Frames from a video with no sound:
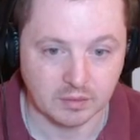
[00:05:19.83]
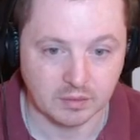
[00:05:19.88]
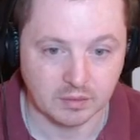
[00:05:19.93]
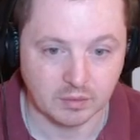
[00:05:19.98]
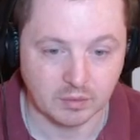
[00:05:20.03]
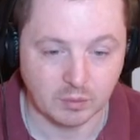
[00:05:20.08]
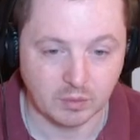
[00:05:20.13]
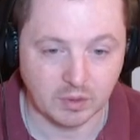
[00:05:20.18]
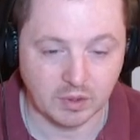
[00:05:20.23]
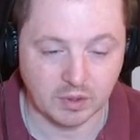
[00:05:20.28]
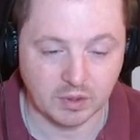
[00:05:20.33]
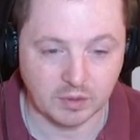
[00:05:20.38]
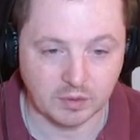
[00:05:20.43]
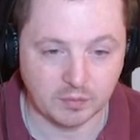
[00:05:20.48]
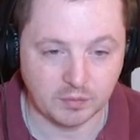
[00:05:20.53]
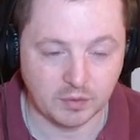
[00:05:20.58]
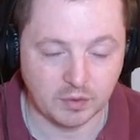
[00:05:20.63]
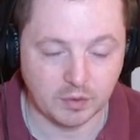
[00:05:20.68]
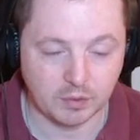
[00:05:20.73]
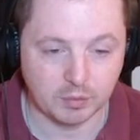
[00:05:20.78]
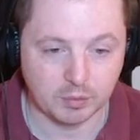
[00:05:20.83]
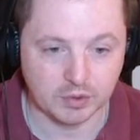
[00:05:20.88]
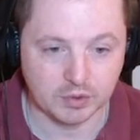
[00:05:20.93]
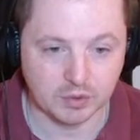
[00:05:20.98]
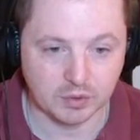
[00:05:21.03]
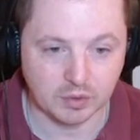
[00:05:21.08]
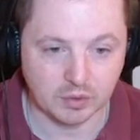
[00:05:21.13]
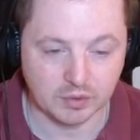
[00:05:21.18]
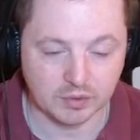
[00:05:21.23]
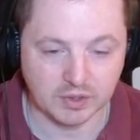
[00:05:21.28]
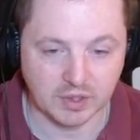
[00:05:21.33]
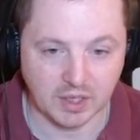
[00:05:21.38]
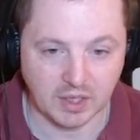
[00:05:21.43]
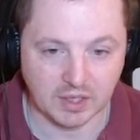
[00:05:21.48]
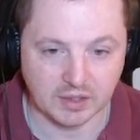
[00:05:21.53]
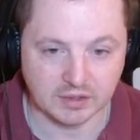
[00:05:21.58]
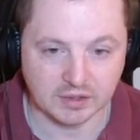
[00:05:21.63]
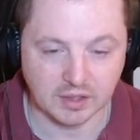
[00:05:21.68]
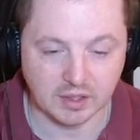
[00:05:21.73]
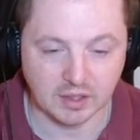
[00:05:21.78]
One of the few patrols that
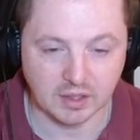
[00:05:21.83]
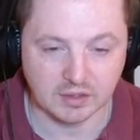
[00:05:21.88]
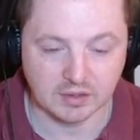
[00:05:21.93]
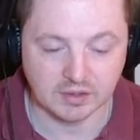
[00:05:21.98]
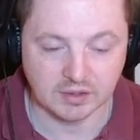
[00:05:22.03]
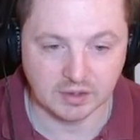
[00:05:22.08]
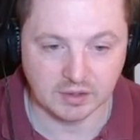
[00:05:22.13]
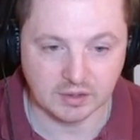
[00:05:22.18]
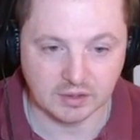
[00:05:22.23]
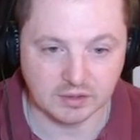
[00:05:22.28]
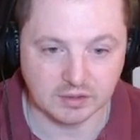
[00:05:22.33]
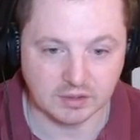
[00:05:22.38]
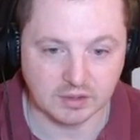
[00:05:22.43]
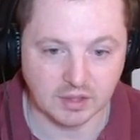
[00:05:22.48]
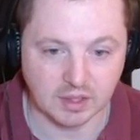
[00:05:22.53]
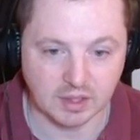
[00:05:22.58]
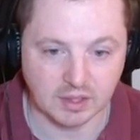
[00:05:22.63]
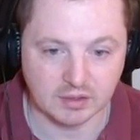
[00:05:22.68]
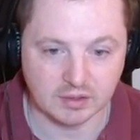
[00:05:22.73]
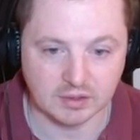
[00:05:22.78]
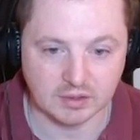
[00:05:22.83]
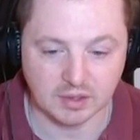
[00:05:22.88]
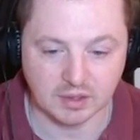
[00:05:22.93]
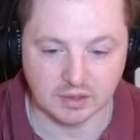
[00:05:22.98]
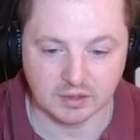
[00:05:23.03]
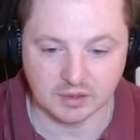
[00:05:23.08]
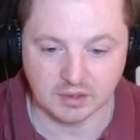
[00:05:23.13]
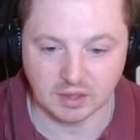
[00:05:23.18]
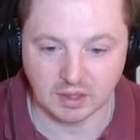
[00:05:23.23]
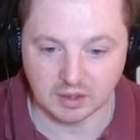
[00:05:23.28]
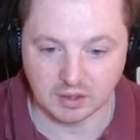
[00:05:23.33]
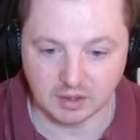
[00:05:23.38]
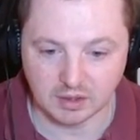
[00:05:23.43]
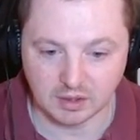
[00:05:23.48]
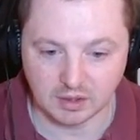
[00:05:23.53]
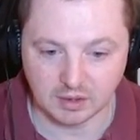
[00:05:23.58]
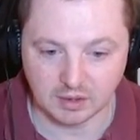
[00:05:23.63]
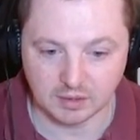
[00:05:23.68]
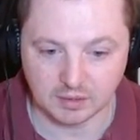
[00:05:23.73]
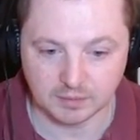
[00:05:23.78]
has a cutscene, so that's kind of neat.